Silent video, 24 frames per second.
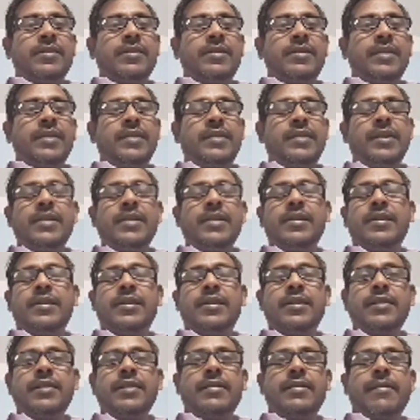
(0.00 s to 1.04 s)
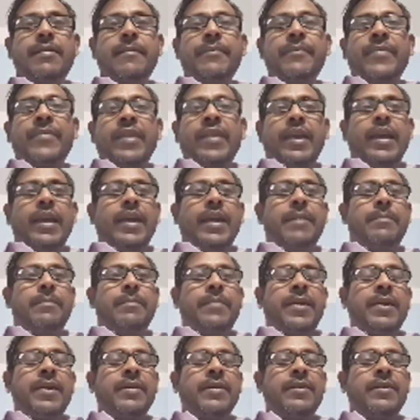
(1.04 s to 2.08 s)
this is a
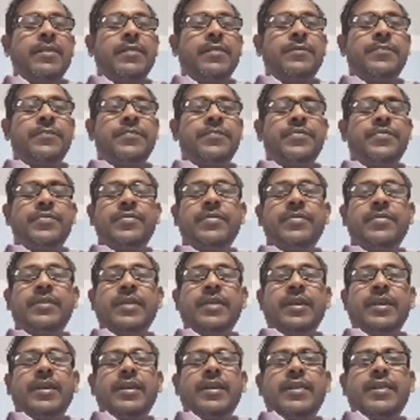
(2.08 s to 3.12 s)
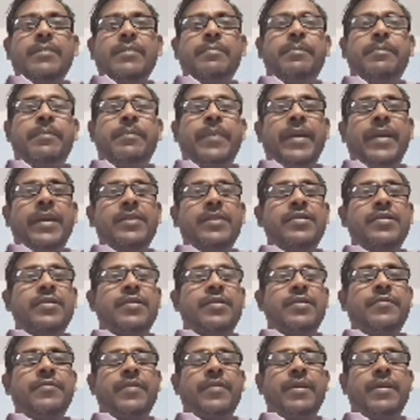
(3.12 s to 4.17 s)
part of peaks
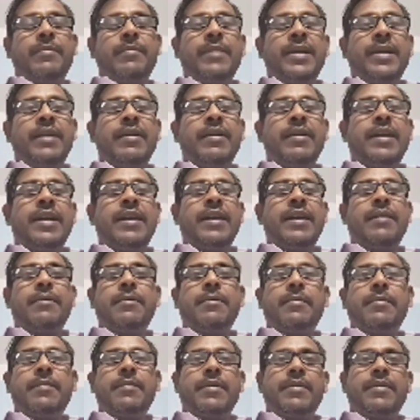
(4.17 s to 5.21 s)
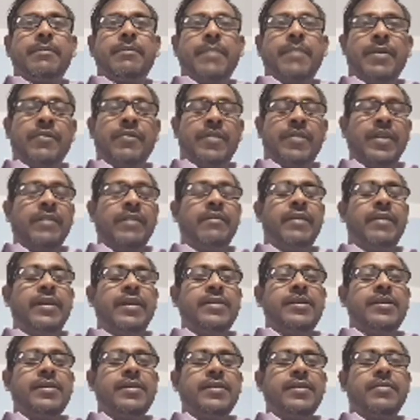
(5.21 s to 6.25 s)
of Himalaya mountain
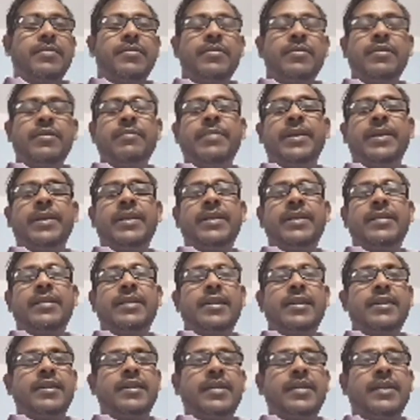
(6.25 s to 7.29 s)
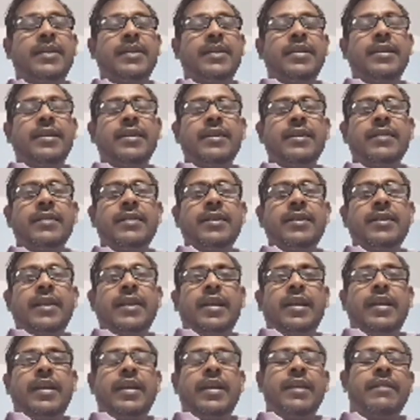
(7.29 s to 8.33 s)
range. We will be discussing
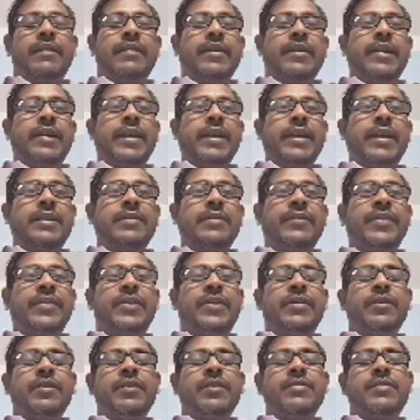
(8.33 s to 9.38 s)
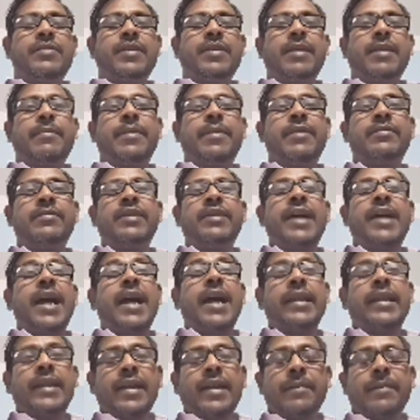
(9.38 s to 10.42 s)
in our next videos about the
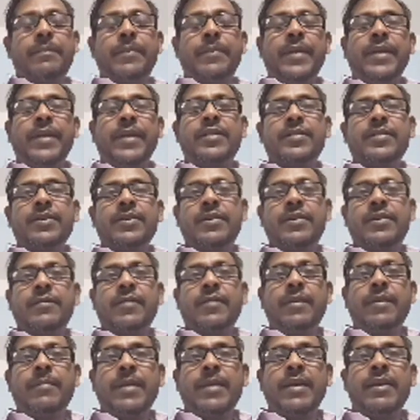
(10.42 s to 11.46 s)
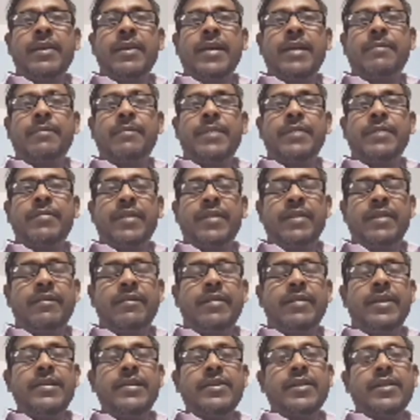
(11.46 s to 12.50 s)
other peaks of Himalaya mountain
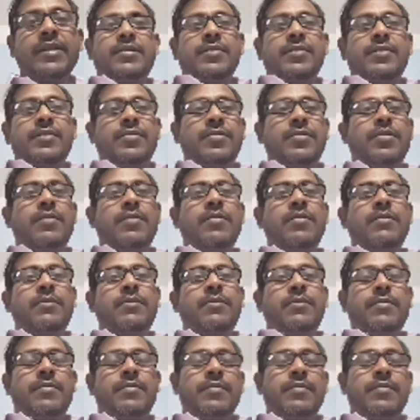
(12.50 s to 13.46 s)
range. So